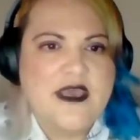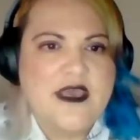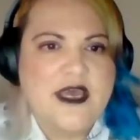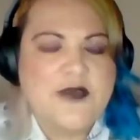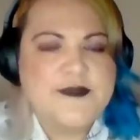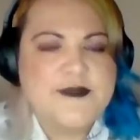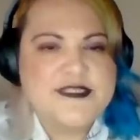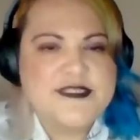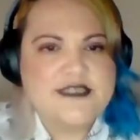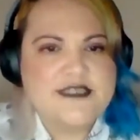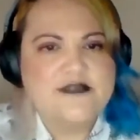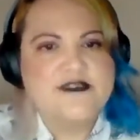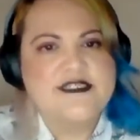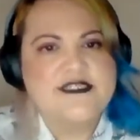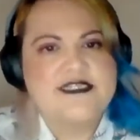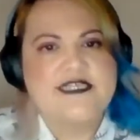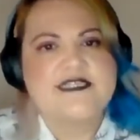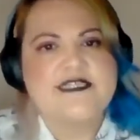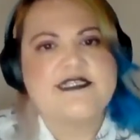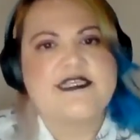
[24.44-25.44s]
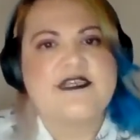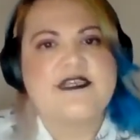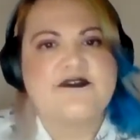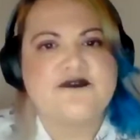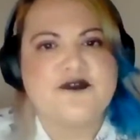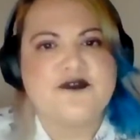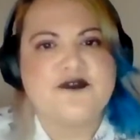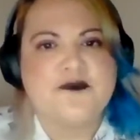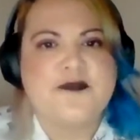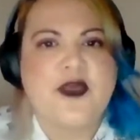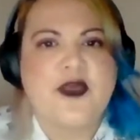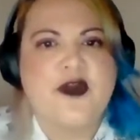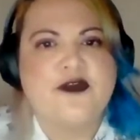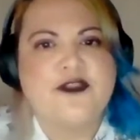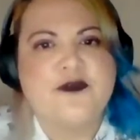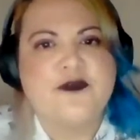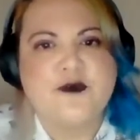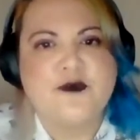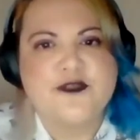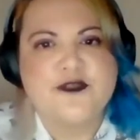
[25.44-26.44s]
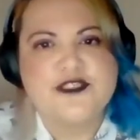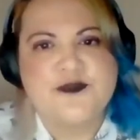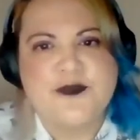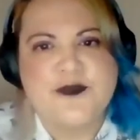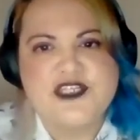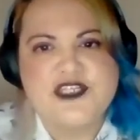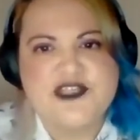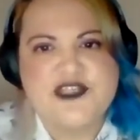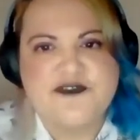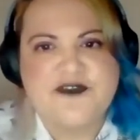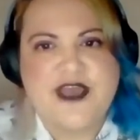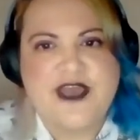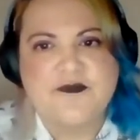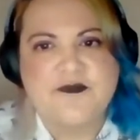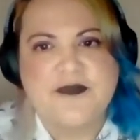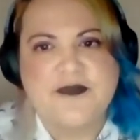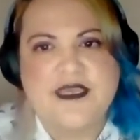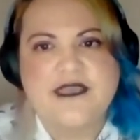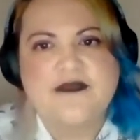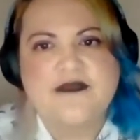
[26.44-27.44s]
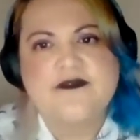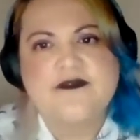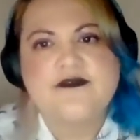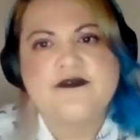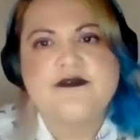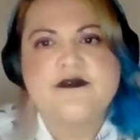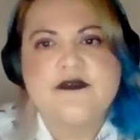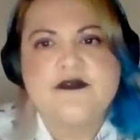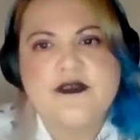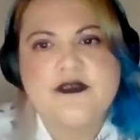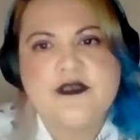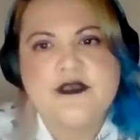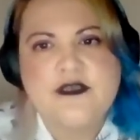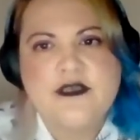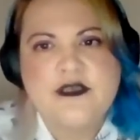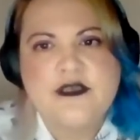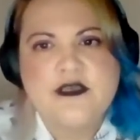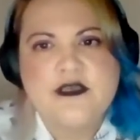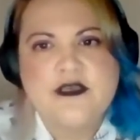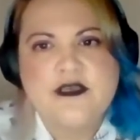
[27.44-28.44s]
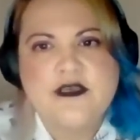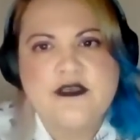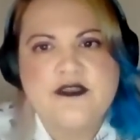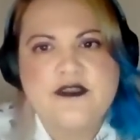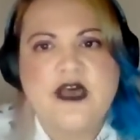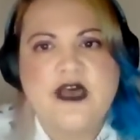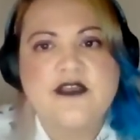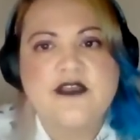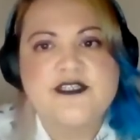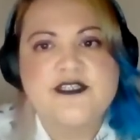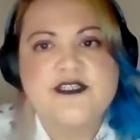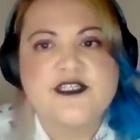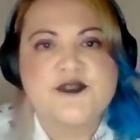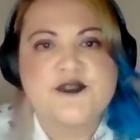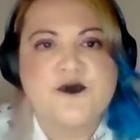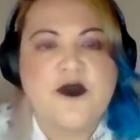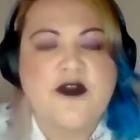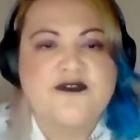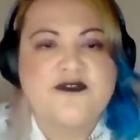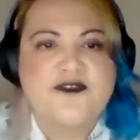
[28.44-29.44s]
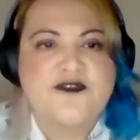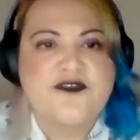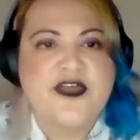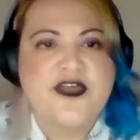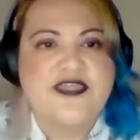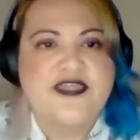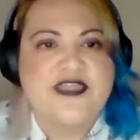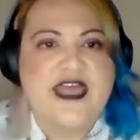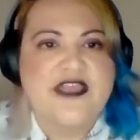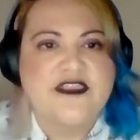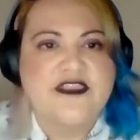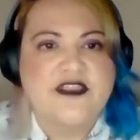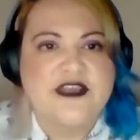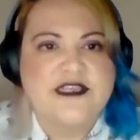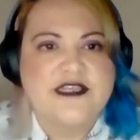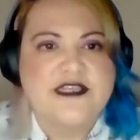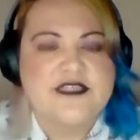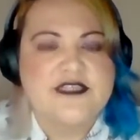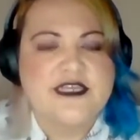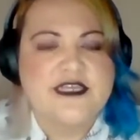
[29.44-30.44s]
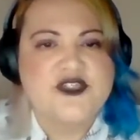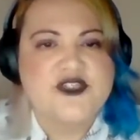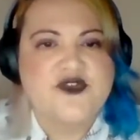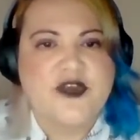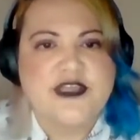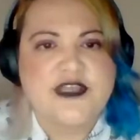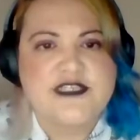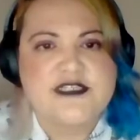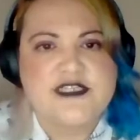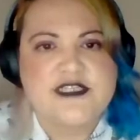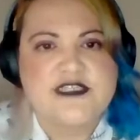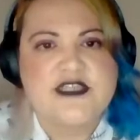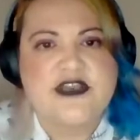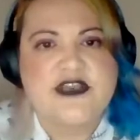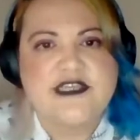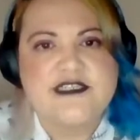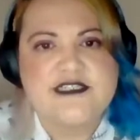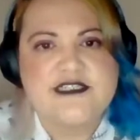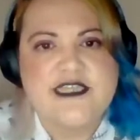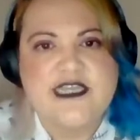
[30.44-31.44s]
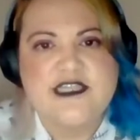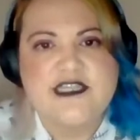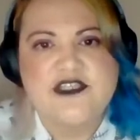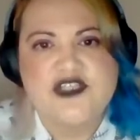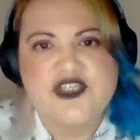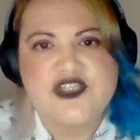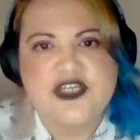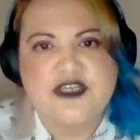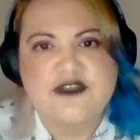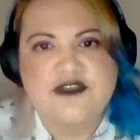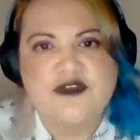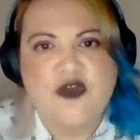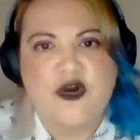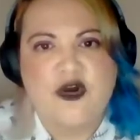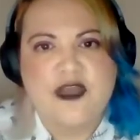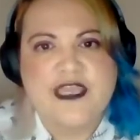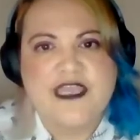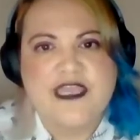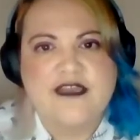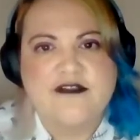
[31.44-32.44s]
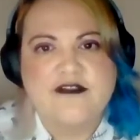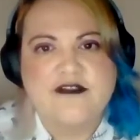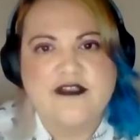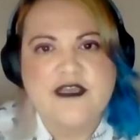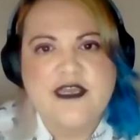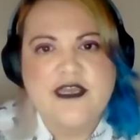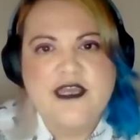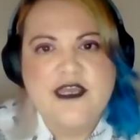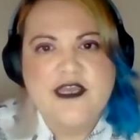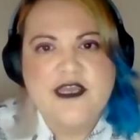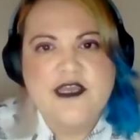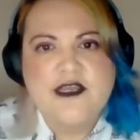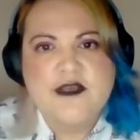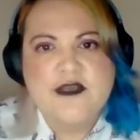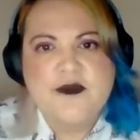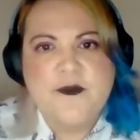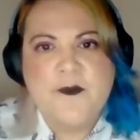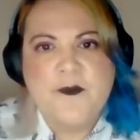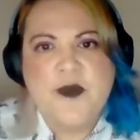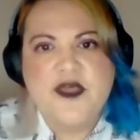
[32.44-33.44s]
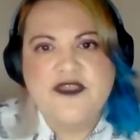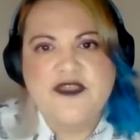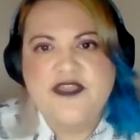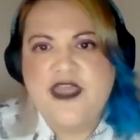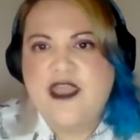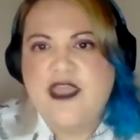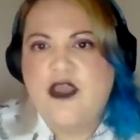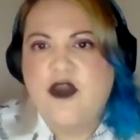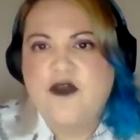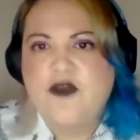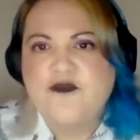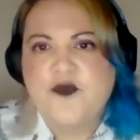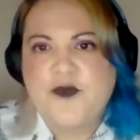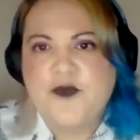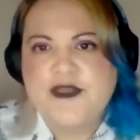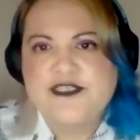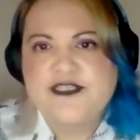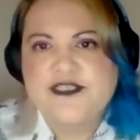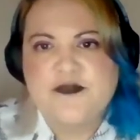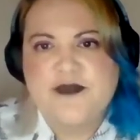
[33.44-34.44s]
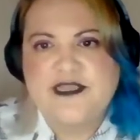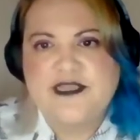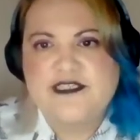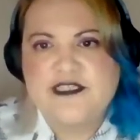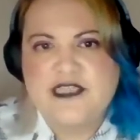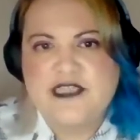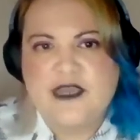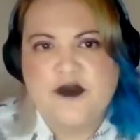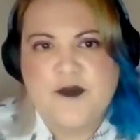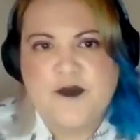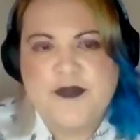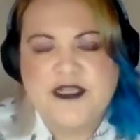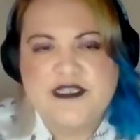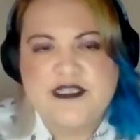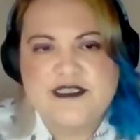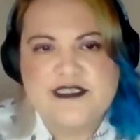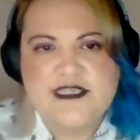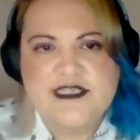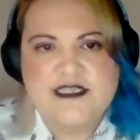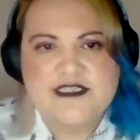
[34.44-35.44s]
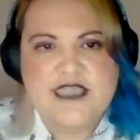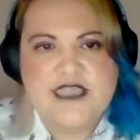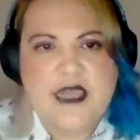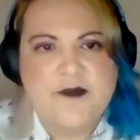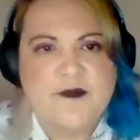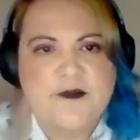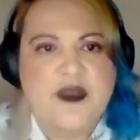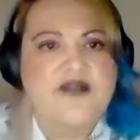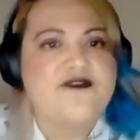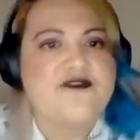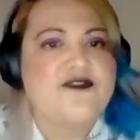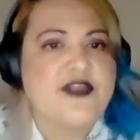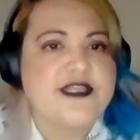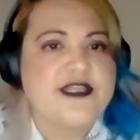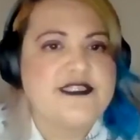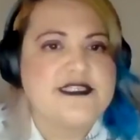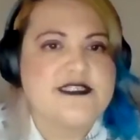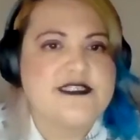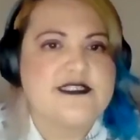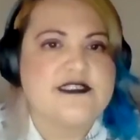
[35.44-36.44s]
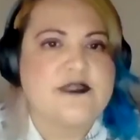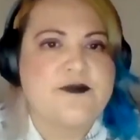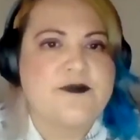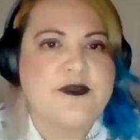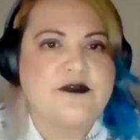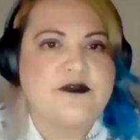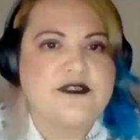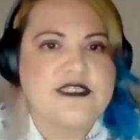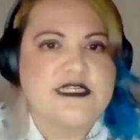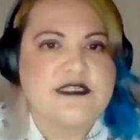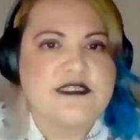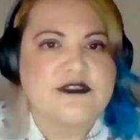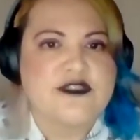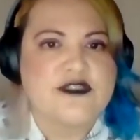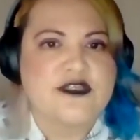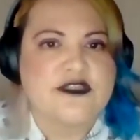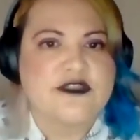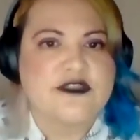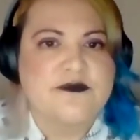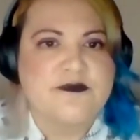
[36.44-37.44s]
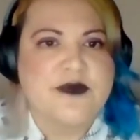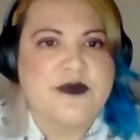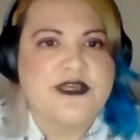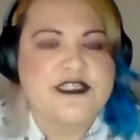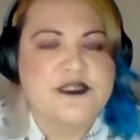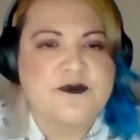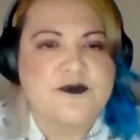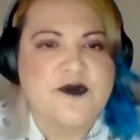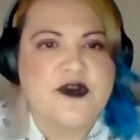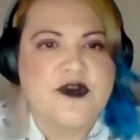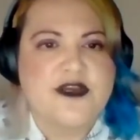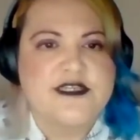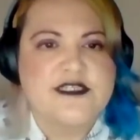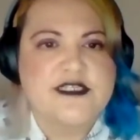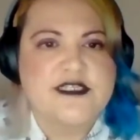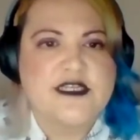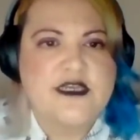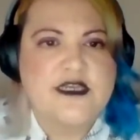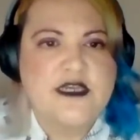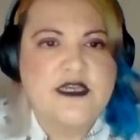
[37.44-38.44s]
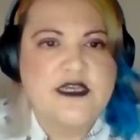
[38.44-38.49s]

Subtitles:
I was still sizzling from the holy water when she found me. The hunters were after fun that night, their strikes designed to injure, not kill. But they overestimated their abilities, and my flight into the building took them by surprise.